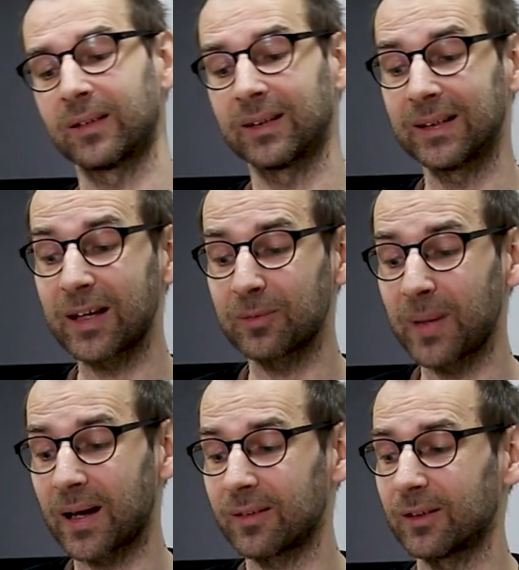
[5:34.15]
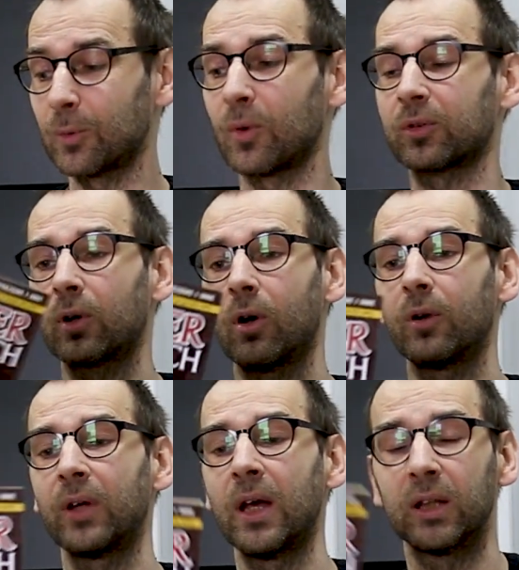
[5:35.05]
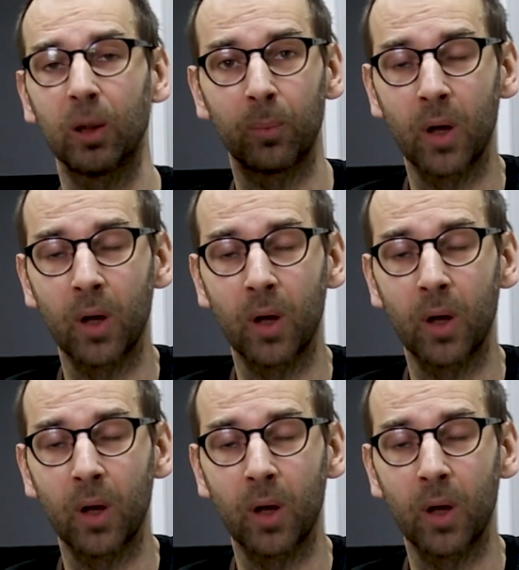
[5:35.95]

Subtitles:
The next magazine was called The